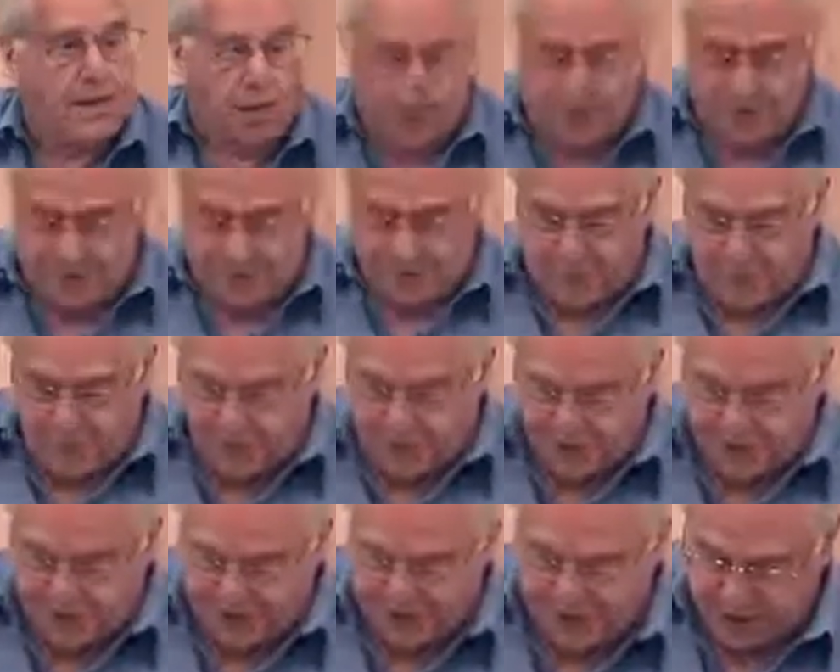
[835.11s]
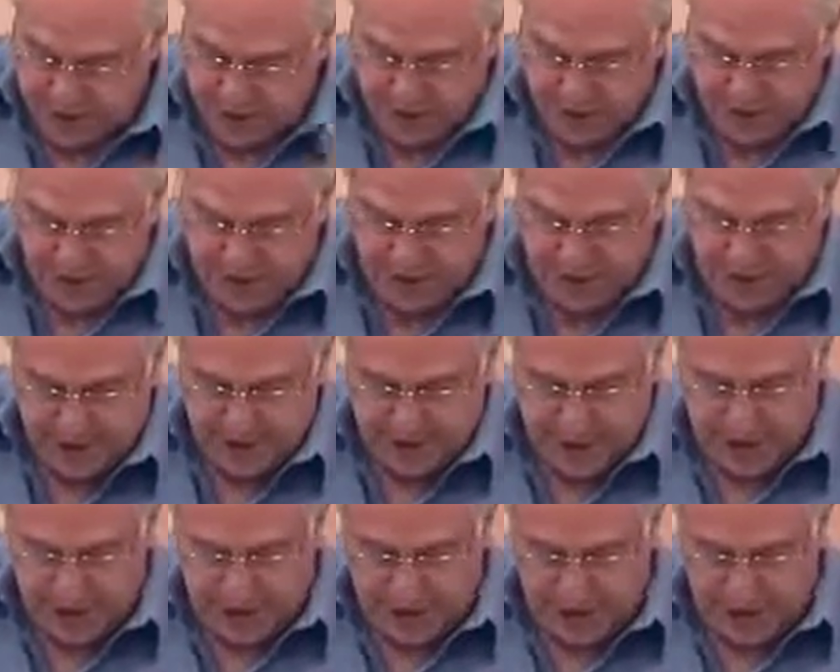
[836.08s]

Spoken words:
would have raised $2 billion,